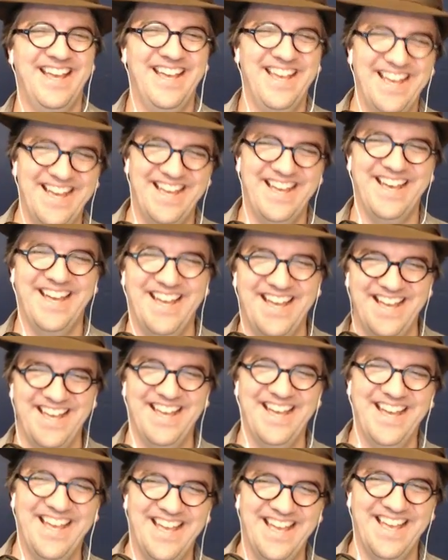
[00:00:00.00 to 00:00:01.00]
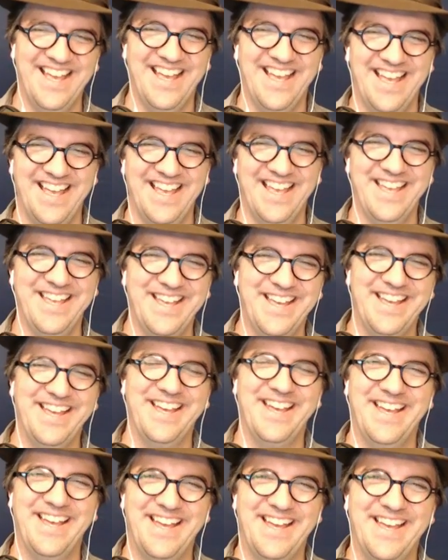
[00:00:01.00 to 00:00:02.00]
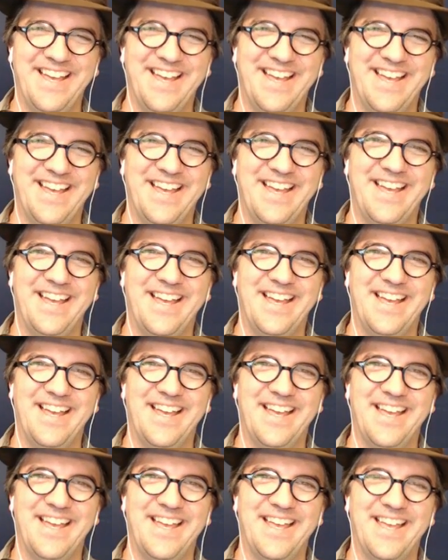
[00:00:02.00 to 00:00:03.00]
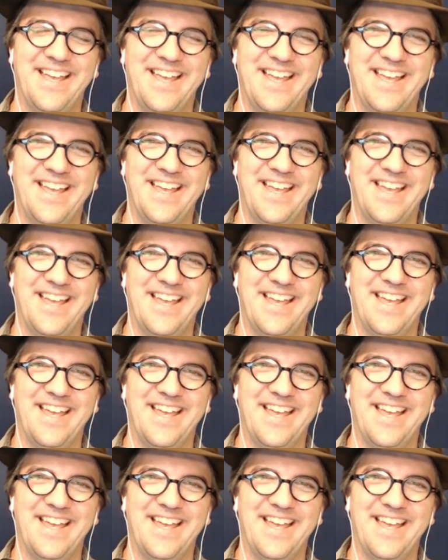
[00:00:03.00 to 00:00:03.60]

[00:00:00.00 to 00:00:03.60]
(silent)